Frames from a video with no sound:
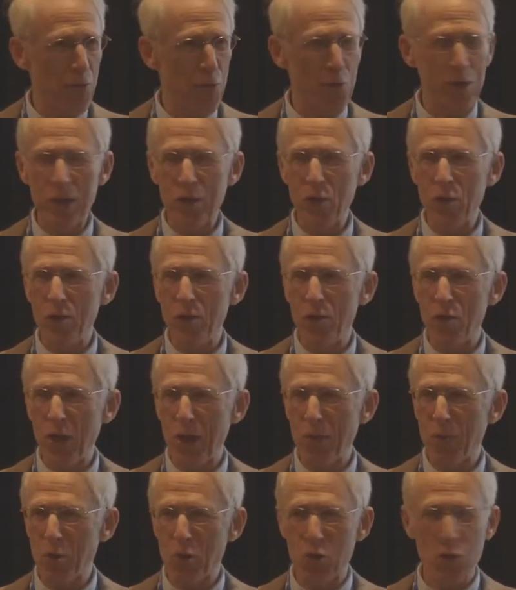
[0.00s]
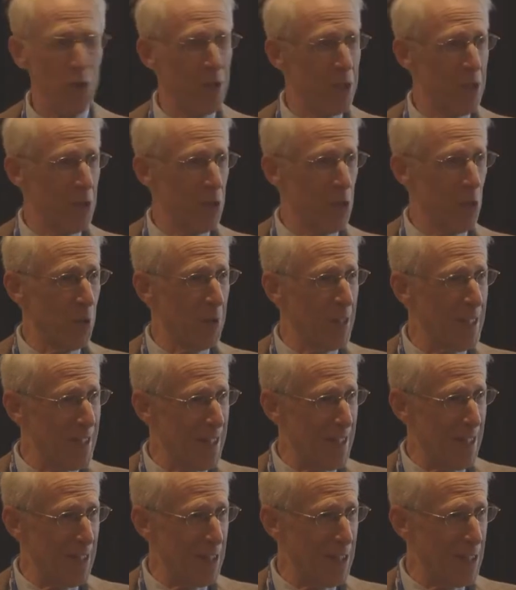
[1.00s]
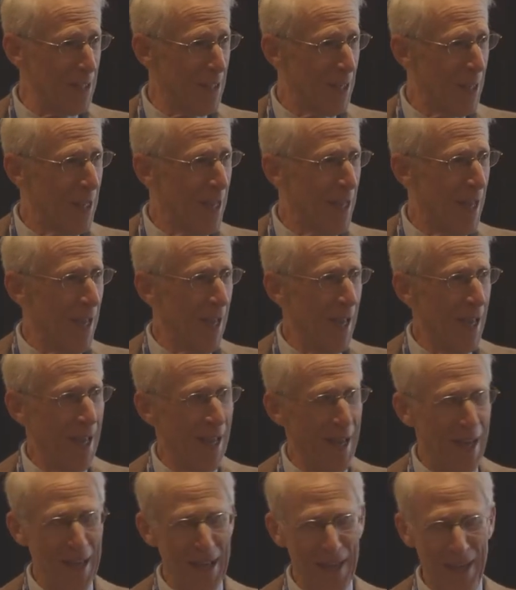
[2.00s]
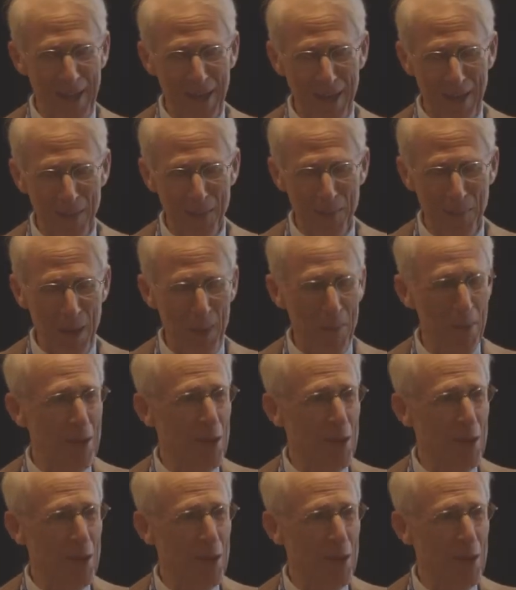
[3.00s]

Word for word: to read James Joyce's Ulysses, and maybe